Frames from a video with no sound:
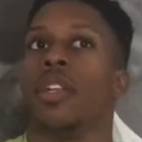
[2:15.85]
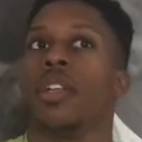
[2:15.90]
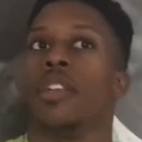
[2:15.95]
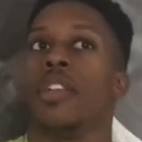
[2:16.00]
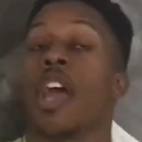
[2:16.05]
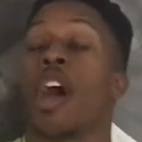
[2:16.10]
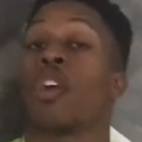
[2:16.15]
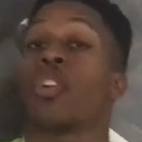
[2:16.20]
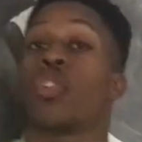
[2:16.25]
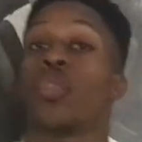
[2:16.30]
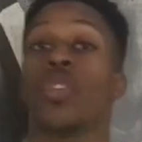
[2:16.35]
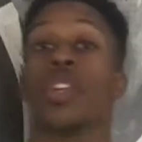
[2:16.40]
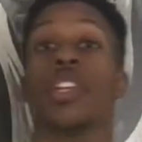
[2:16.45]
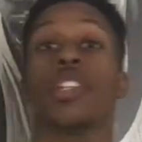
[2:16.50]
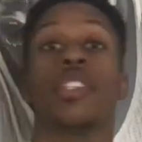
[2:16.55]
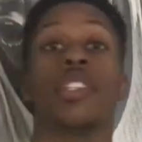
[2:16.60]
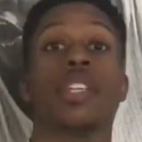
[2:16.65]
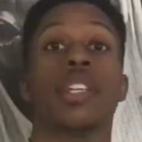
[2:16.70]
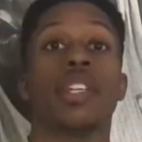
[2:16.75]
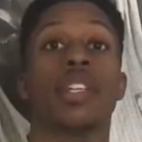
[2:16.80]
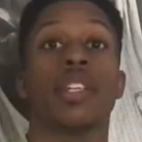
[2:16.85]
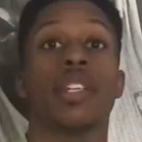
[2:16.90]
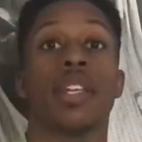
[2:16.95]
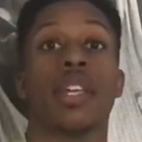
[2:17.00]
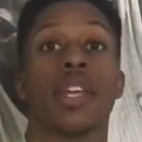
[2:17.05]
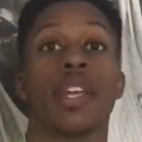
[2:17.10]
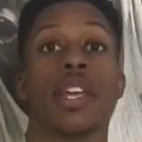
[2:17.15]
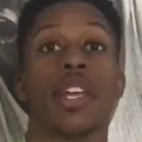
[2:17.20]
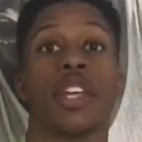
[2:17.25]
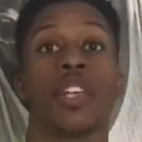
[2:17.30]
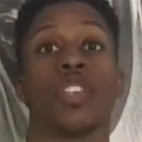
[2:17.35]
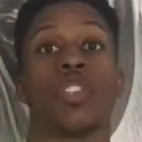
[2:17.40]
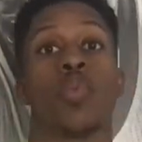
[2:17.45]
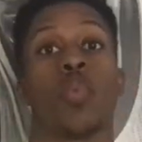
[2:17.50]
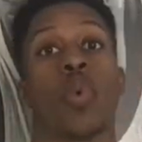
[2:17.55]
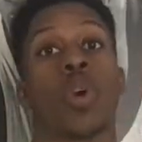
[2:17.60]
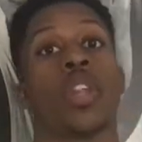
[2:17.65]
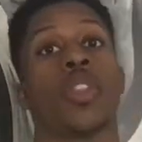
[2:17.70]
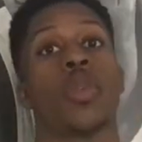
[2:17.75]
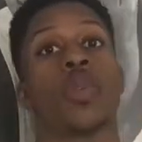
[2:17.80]
Now, creatine is
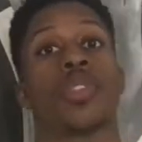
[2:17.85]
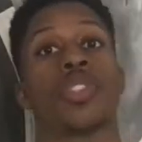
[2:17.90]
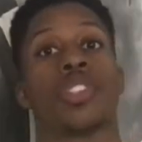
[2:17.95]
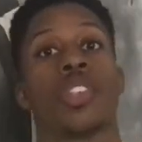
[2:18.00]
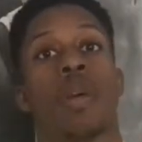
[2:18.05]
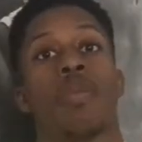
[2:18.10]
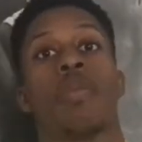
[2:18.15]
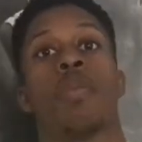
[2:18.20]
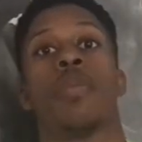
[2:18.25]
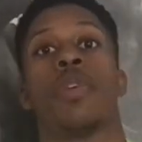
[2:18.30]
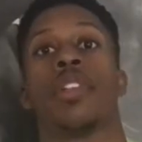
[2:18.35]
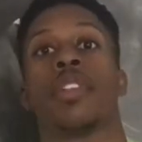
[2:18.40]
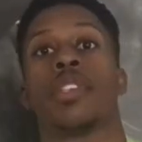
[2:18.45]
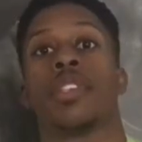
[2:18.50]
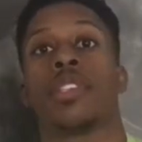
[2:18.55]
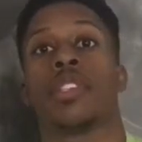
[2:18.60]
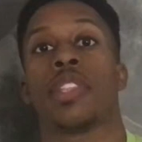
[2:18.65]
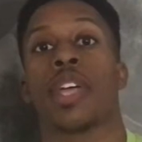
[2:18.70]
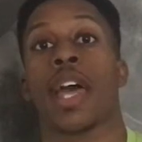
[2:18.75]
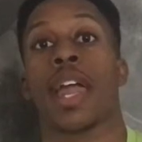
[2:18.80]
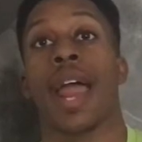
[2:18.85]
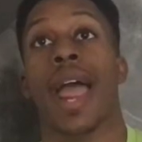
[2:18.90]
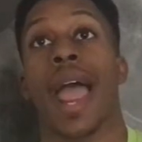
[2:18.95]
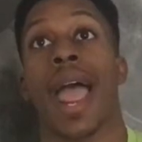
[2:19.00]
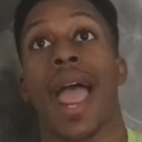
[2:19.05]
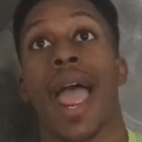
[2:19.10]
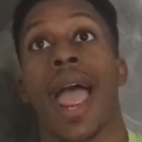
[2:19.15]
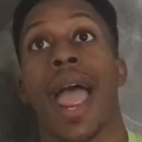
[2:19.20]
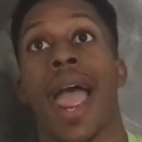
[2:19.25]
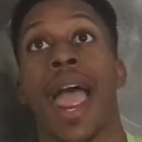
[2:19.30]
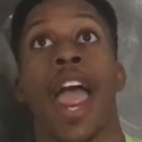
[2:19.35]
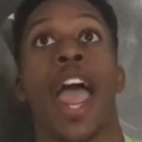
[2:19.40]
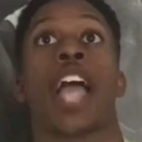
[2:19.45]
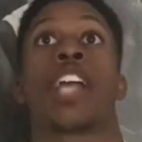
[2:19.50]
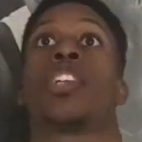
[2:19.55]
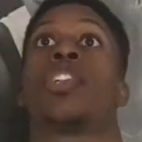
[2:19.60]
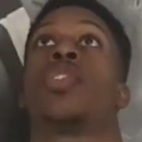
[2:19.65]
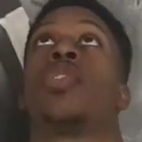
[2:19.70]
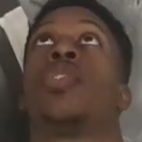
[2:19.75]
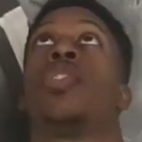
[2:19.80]
one of those supplements that
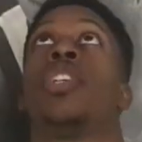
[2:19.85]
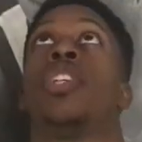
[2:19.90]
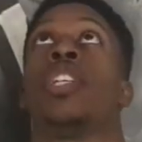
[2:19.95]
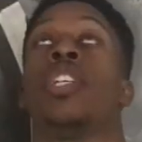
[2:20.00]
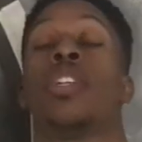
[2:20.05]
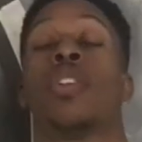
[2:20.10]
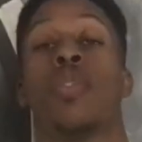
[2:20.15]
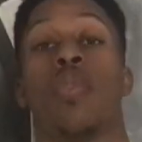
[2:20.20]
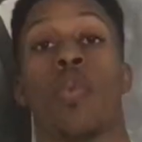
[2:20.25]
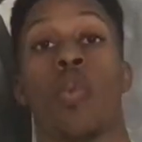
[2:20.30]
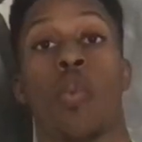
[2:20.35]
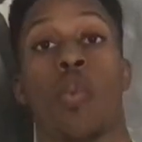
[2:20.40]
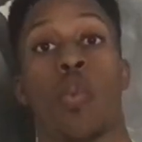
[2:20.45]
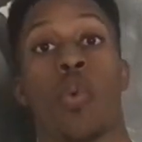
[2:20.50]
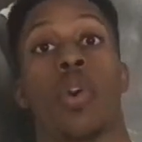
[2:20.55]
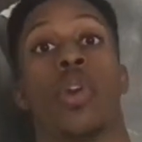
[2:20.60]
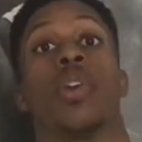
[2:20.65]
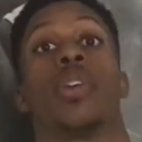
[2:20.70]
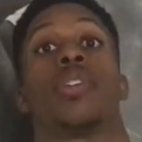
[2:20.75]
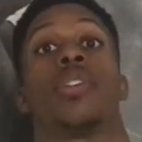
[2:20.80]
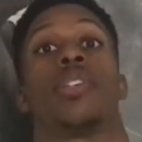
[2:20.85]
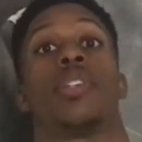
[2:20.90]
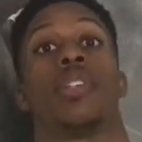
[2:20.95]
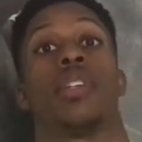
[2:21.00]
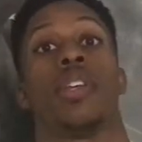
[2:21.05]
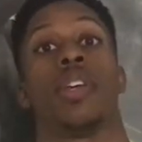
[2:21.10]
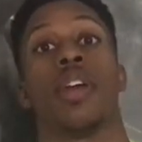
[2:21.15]
actually works.